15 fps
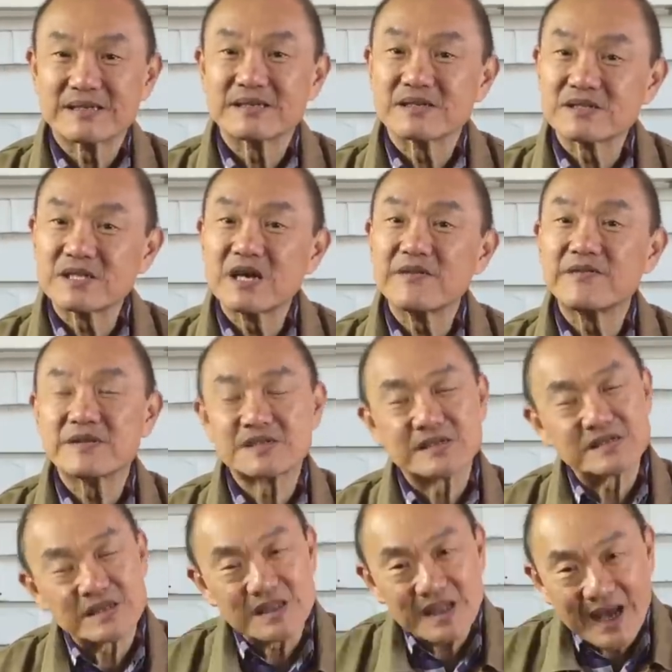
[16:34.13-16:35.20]
The surface
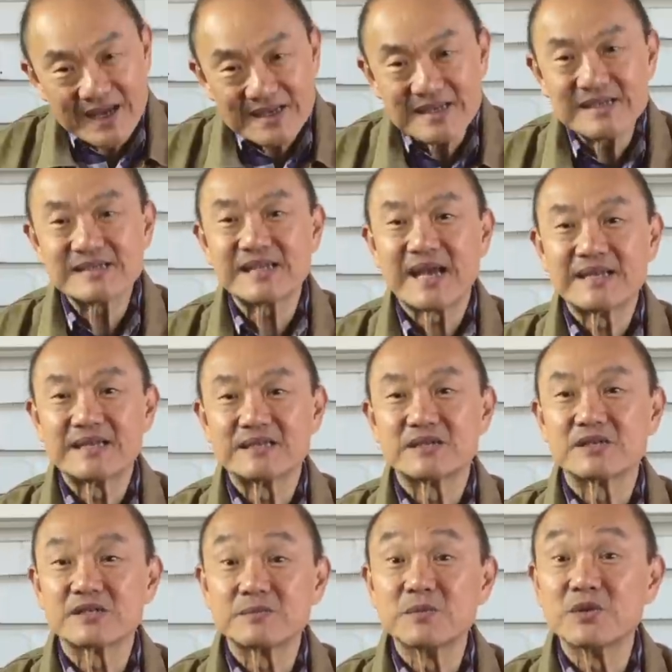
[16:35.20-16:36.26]
is lightly sanded
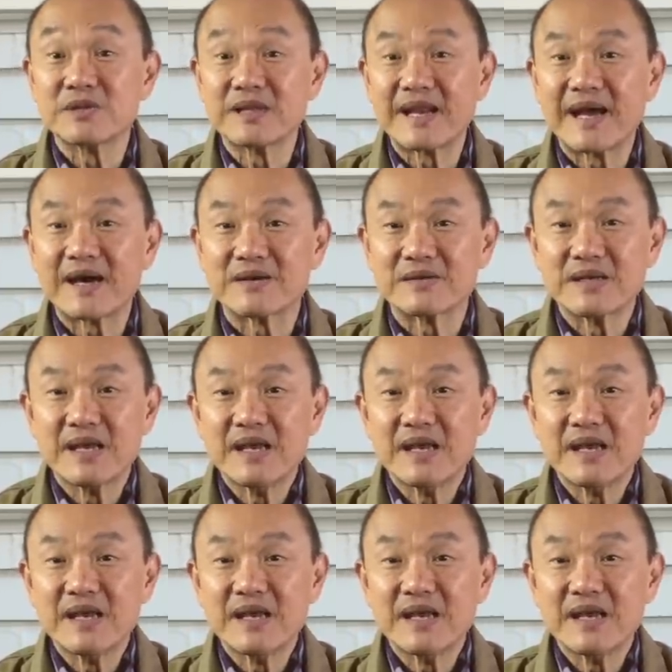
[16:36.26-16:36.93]
to smooth it out,